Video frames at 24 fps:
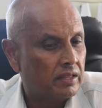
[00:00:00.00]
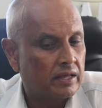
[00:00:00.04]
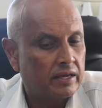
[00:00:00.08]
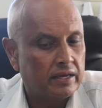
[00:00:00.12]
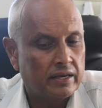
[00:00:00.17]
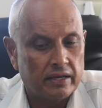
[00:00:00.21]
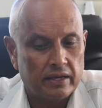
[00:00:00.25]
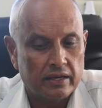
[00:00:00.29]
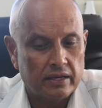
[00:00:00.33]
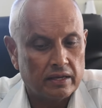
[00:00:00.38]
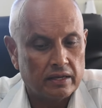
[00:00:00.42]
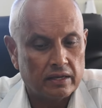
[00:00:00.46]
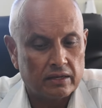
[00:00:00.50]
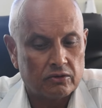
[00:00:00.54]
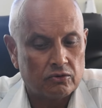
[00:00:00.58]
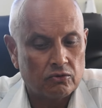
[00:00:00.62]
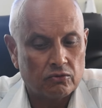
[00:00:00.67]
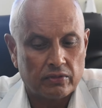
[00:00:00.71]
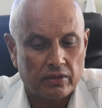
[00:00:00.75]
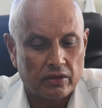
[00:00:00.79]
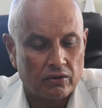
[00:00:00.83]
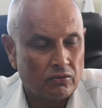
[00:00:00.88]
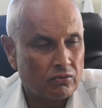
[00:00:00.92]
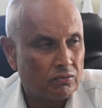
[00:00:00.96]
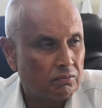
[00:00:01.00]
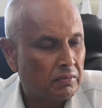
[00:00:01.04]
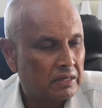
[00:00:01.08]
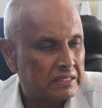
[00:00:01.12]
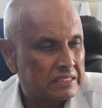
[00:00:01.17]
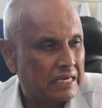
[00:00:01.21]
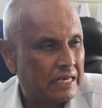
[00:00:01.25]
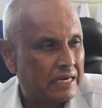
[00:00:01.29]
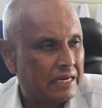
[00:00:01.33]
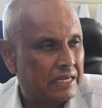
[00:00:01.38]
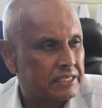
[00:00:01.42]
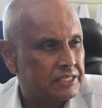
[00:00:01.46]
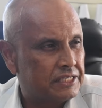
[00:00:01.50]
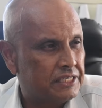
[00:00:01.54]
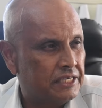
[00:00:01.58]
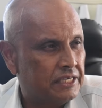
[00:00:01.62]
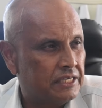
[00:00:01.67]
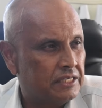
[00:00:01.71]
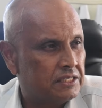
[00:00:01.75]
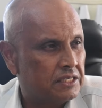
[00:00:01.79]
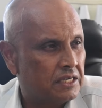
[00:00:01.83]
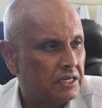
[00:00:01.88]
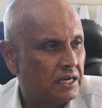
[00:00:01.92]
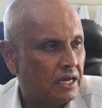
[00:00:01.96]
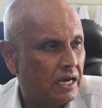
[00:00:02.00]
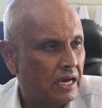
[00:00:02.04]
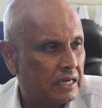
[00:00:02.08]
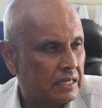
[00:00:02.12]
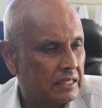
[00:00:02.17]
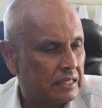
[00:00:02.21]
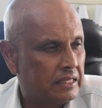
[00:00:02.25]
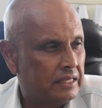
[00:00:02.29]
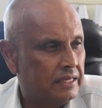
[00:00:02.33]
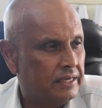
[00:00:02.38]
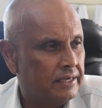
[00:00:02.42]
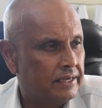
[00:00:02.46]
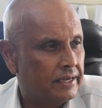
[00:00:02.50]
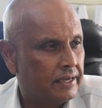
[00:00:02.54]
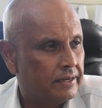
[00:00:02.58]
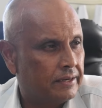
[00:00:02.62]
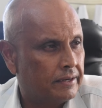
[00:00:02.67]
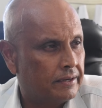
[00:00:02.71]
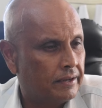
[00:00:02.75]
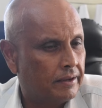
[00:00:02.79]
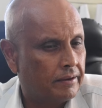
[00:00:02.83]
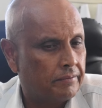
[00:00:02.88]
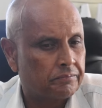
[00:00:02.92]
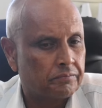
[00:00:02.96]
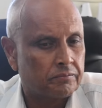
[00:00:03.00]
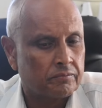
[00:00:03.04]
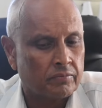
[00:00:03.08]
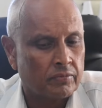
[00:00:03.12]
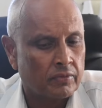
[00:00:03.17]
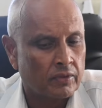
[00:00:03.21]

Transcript: They took their own masala seeds and hardi and